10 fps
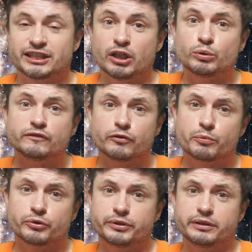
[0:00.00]
Hello wonderful
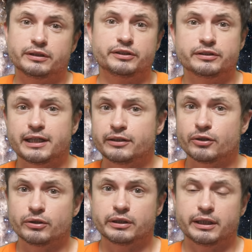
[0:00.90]
person, this is
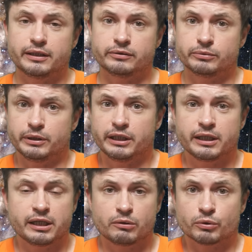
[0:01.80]
Anton and today
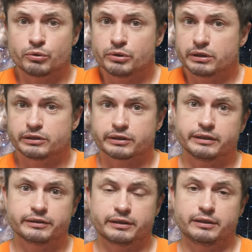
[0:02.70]
we're going to
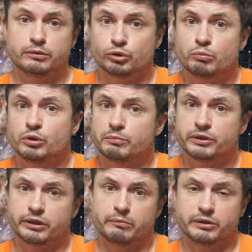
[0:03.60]
discuss a somewhat
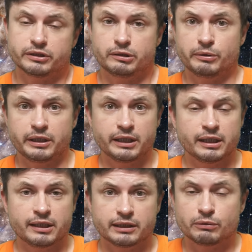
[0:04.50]
bizarre mystery
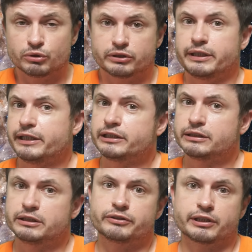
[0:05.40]
that was technically
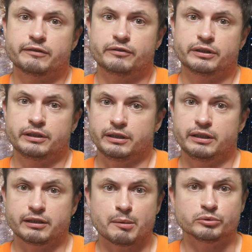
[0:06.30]
discovered a
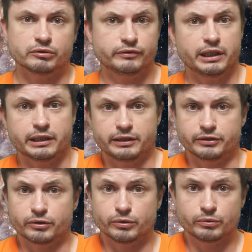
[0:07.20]
couple of decades
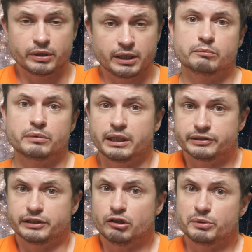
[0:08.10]
ago but has
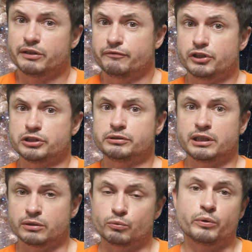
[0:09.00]
now been
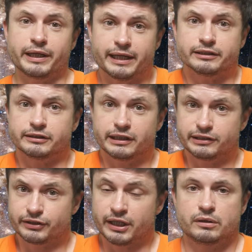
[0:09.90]
officially
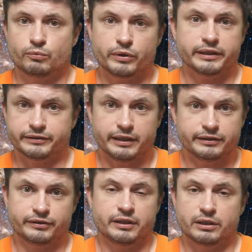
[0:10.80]
reanalyzed,
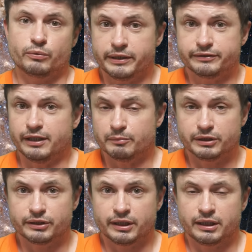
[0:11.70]
reassessed,
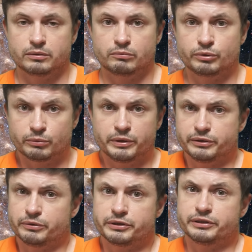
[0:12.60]
re-examined, with the
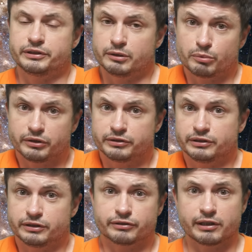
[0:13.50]
researchers in the process
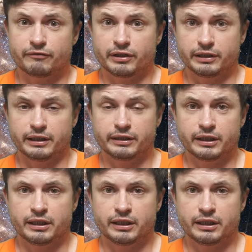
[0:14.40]
discovering that